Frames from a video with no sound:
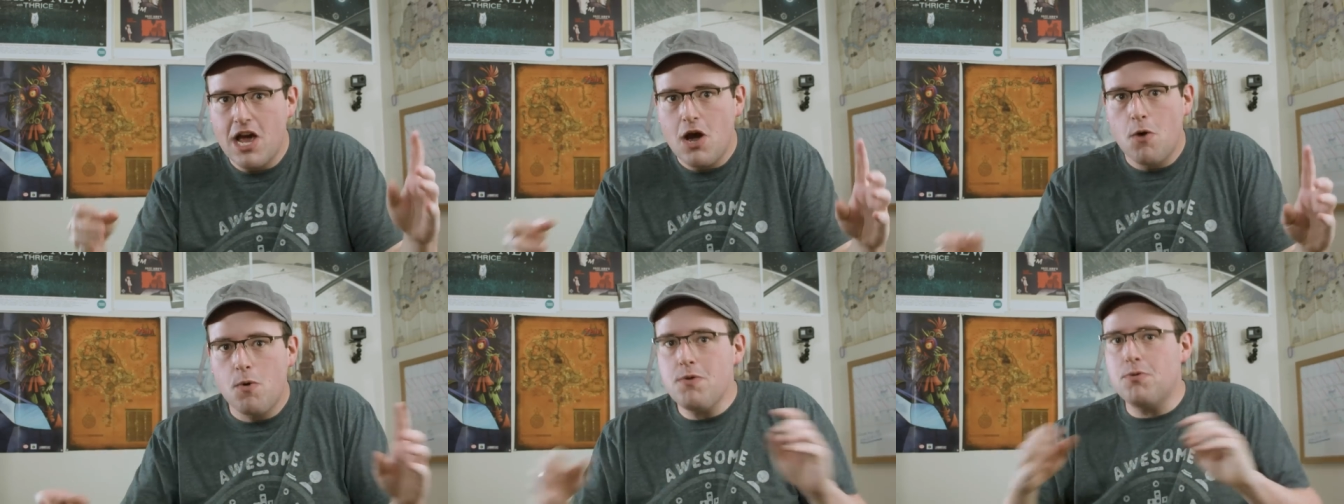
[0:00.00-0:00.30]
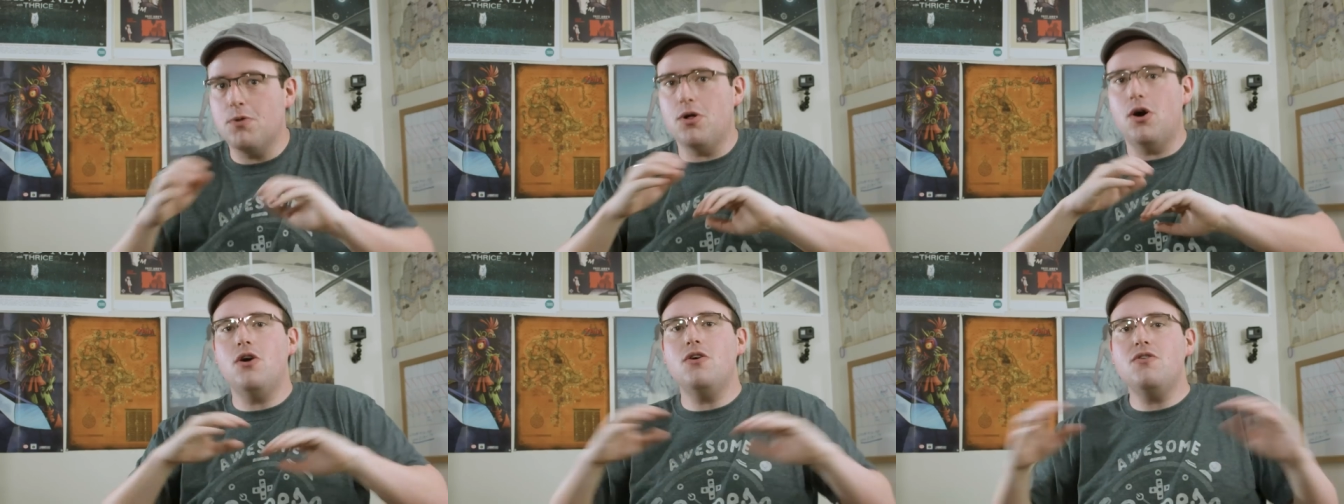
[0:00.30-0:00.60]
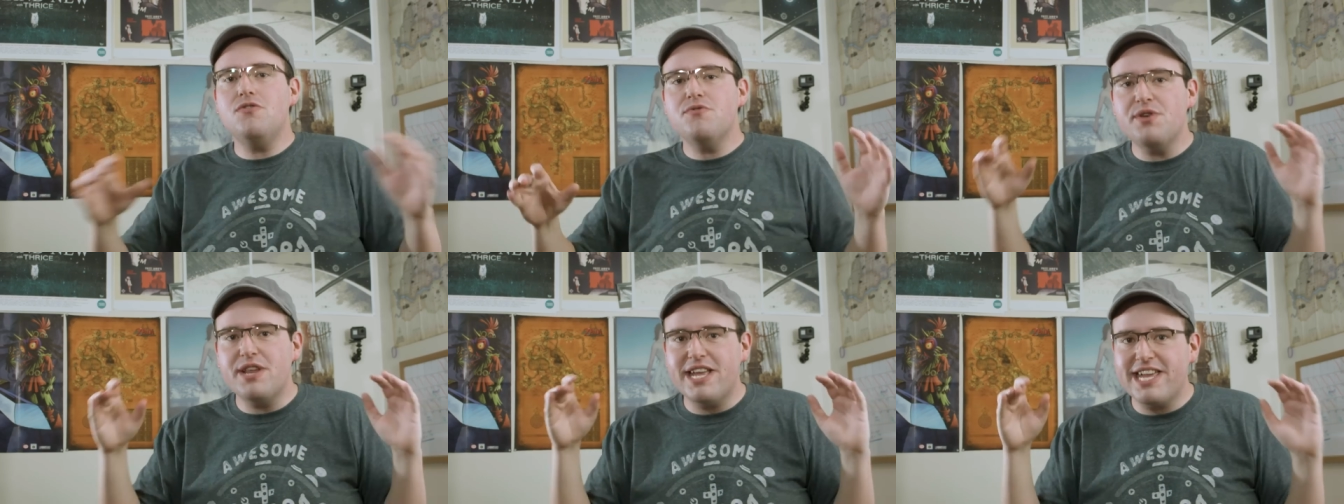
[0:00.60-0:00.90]
We will
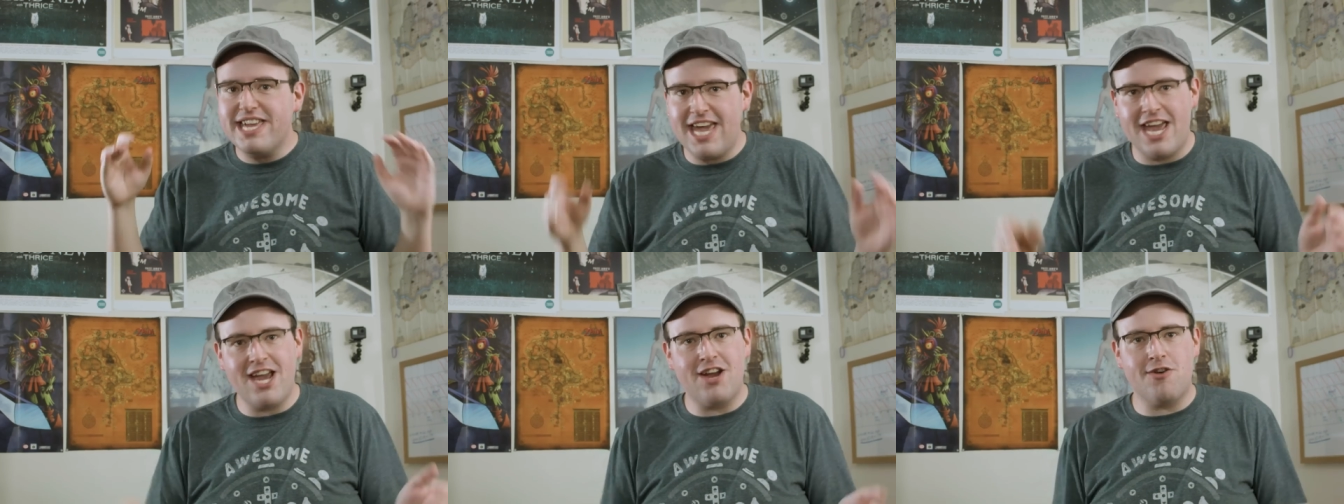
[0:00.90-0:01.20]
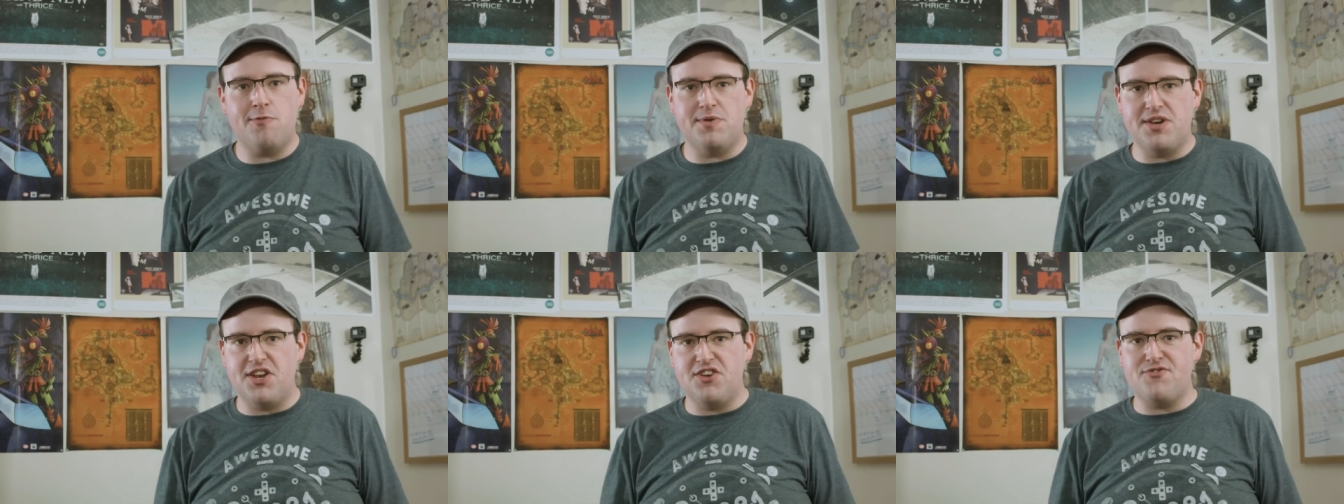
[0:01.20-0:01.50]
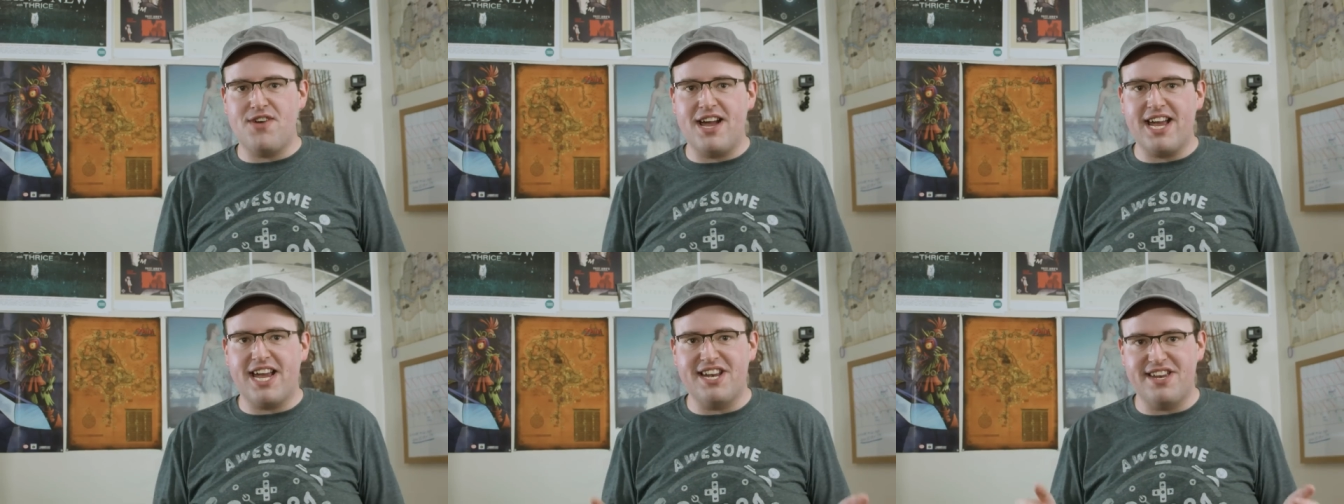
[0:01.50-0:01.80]
only care when a
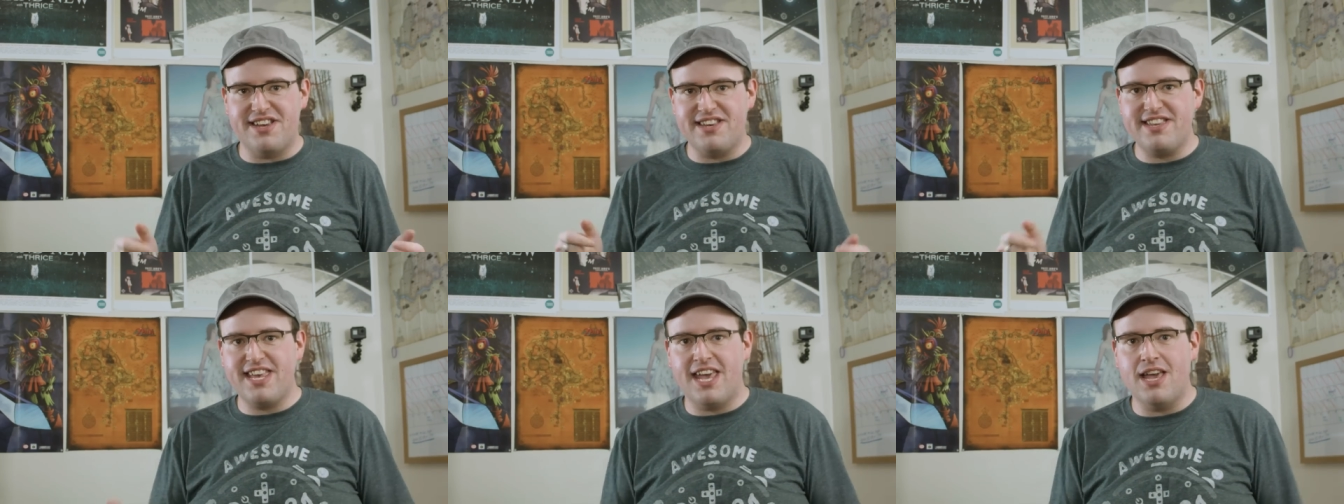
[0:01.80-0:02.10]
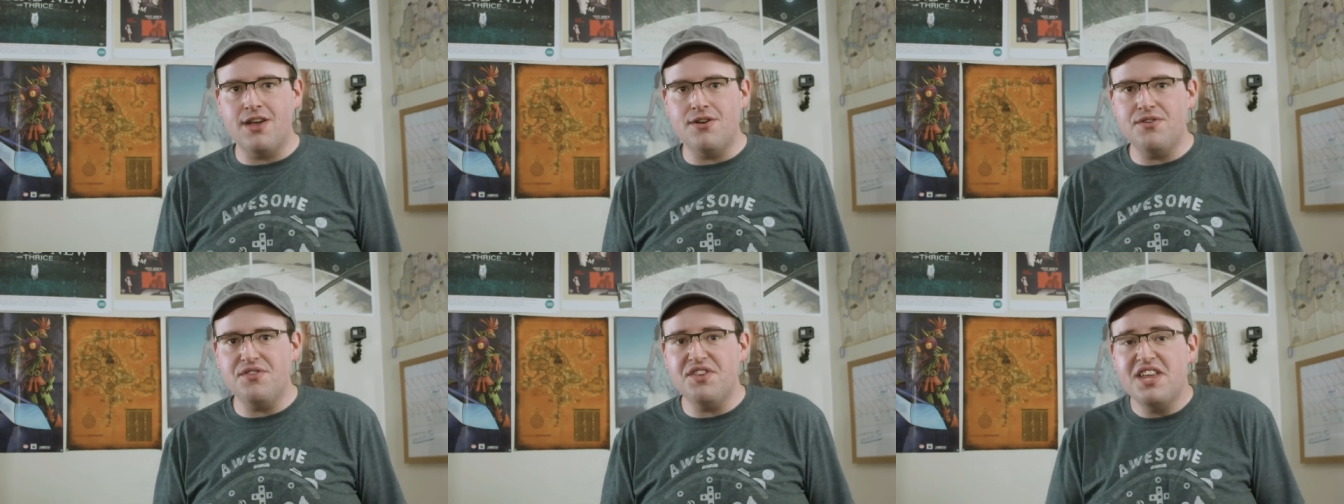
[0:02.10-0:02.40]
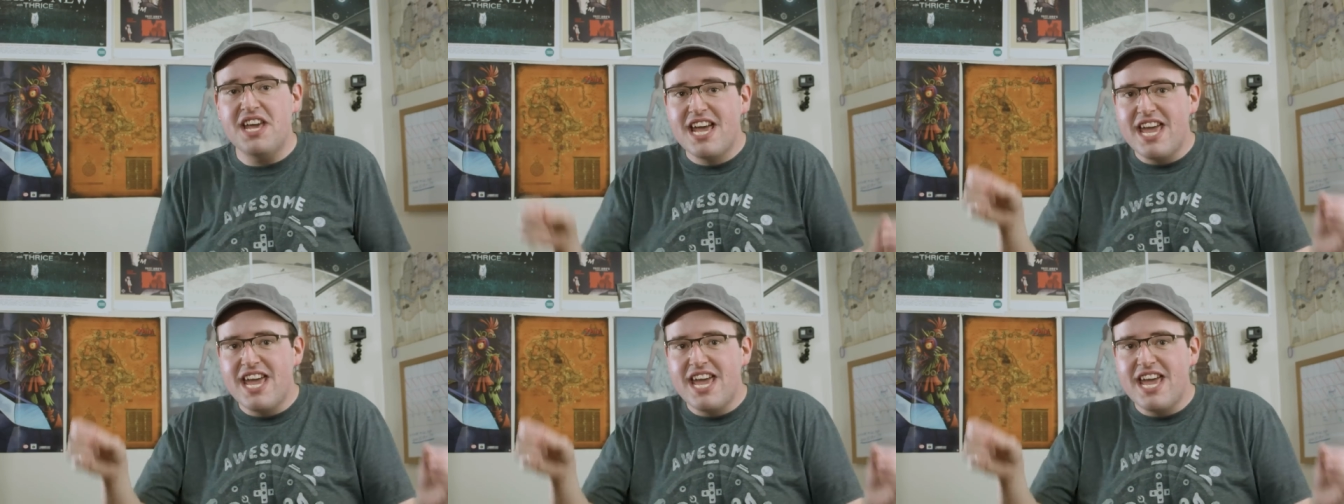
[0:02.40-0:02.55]
dragon is killed